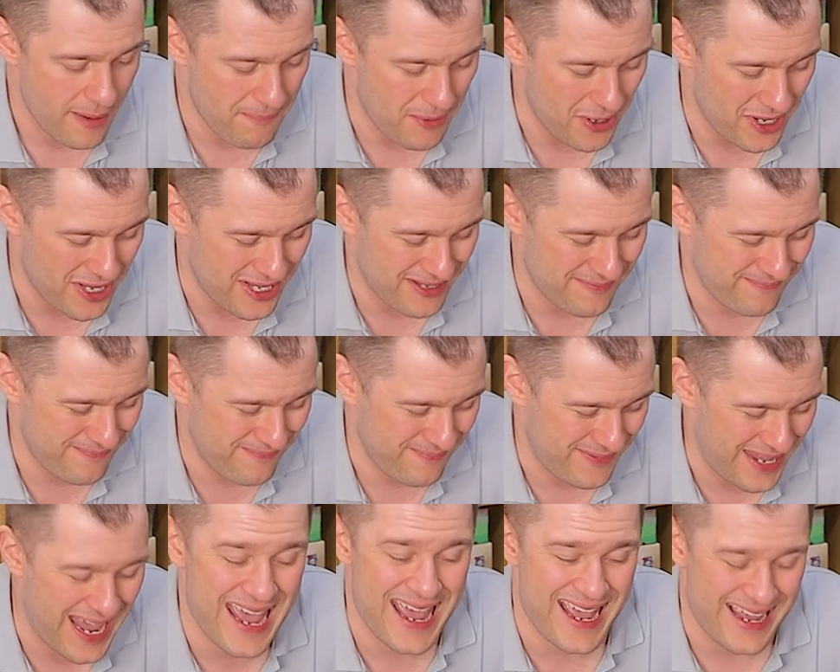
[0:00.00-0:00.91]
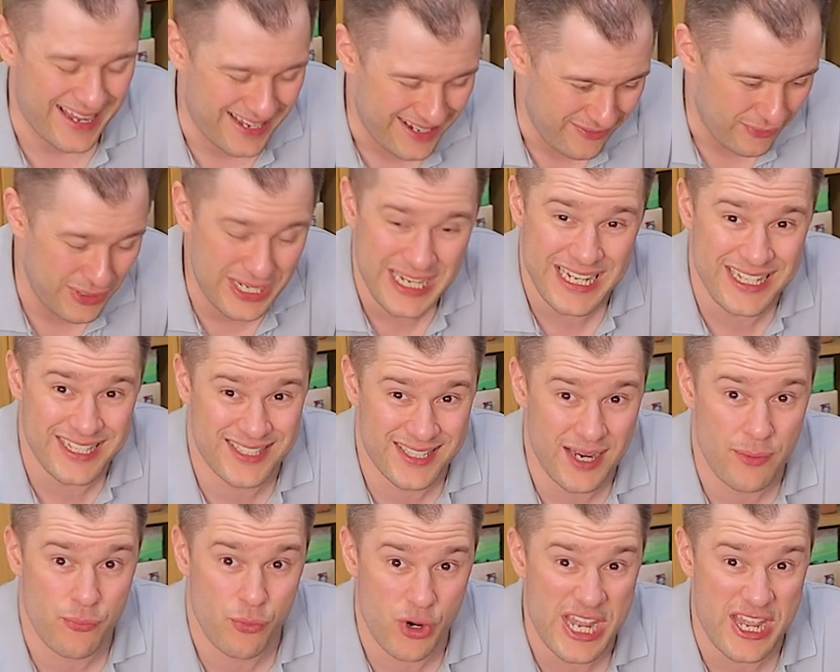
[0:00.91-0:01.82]
but yeah, we need a
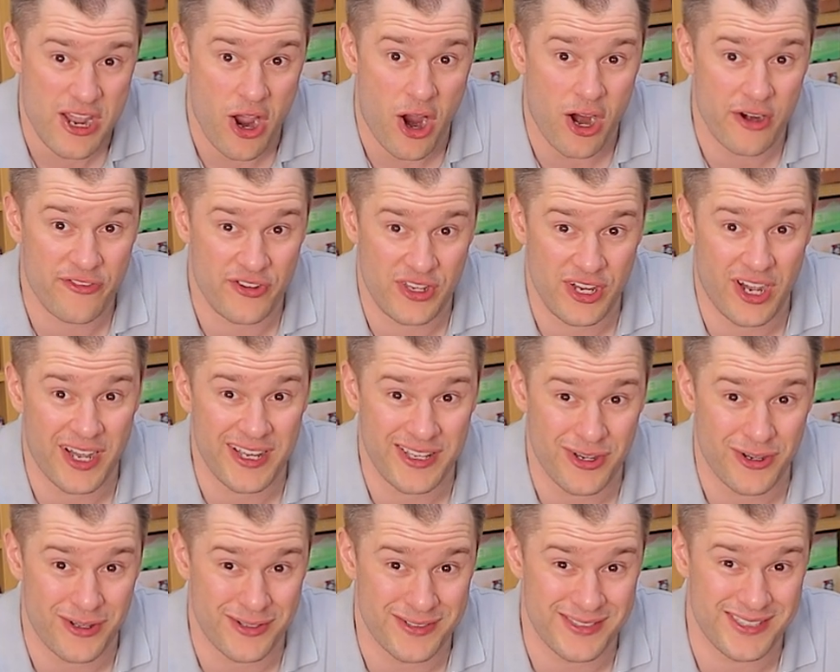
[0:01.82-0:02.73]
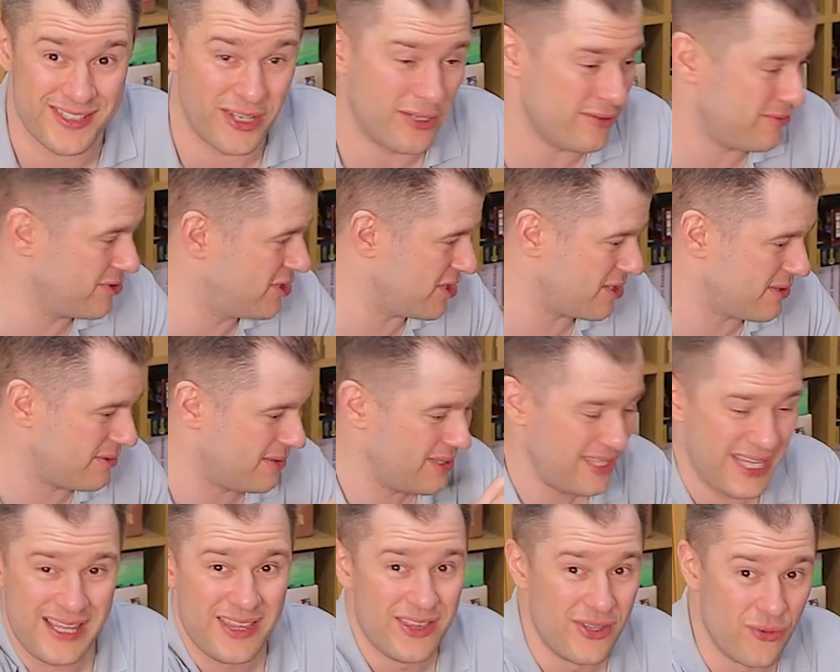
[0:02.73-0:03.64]
summary card for the icons, not just
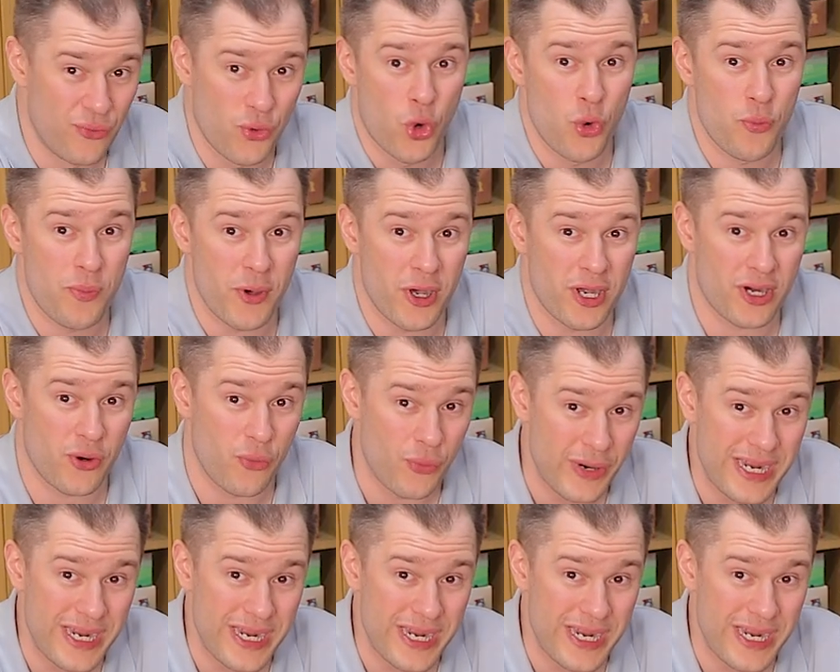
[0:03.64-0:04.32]
in the rulebook.